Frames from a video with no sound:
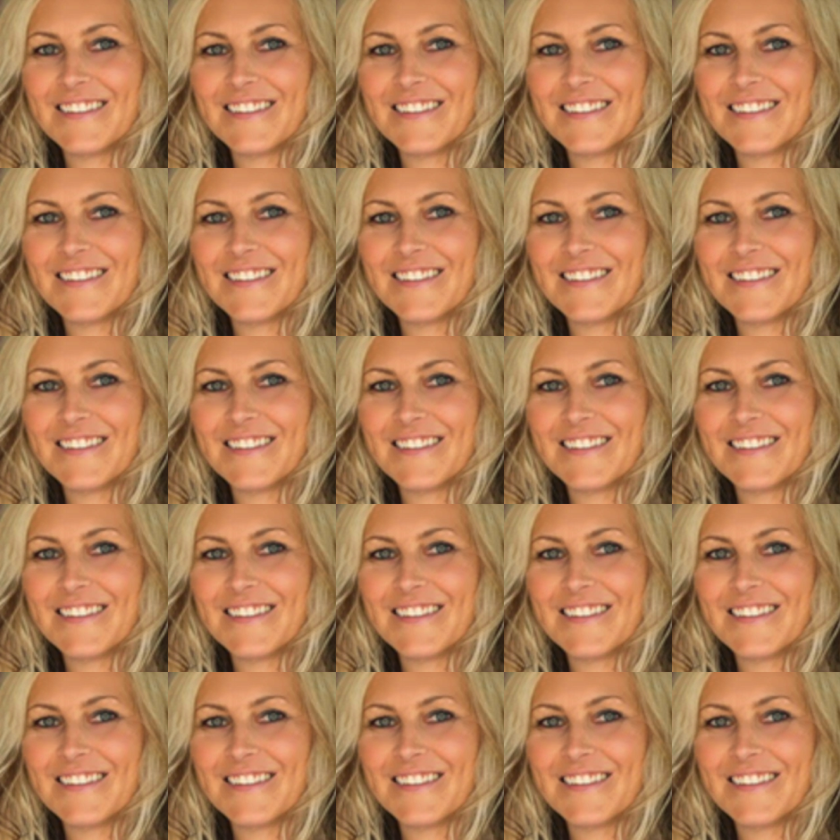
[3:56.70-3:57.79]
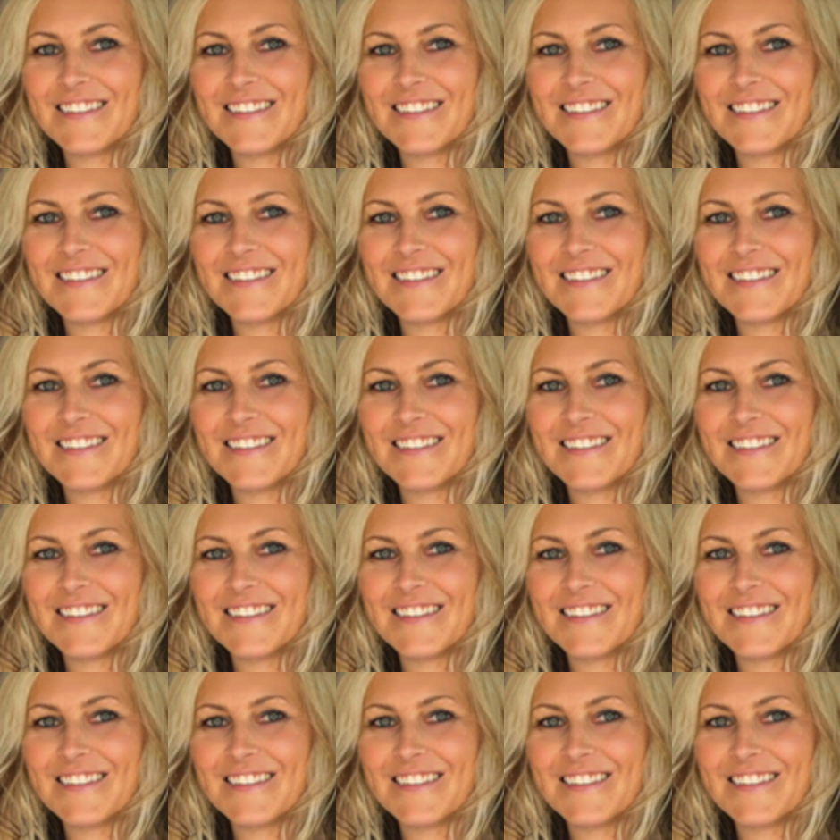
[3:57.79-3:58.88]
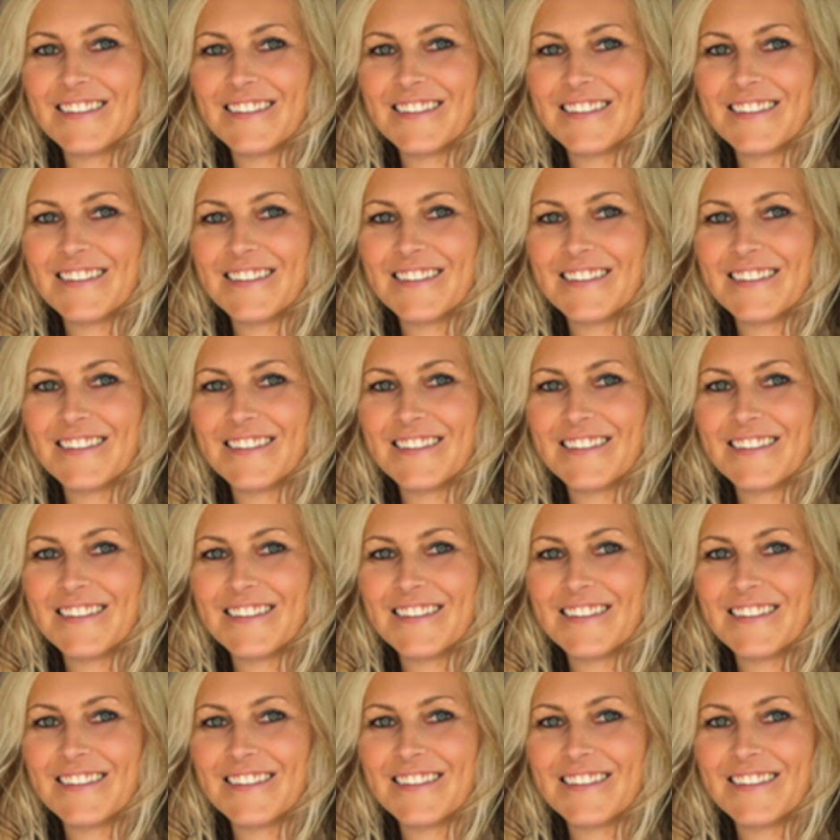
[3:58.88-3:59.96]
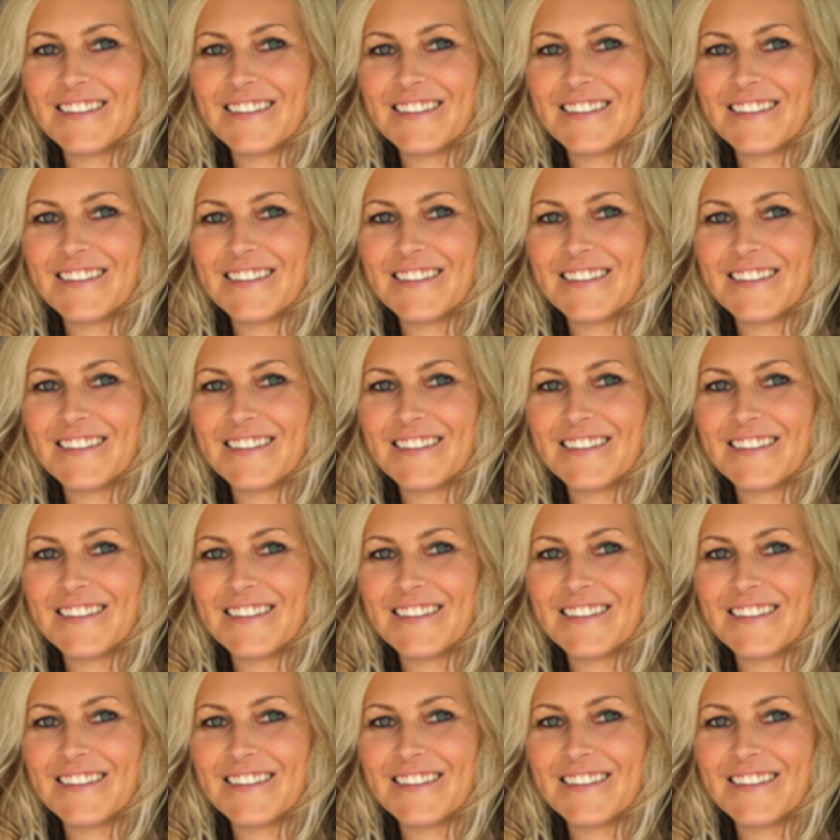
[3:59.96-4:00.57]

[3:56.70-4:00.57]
The face doesn't move, so there is nothing to read.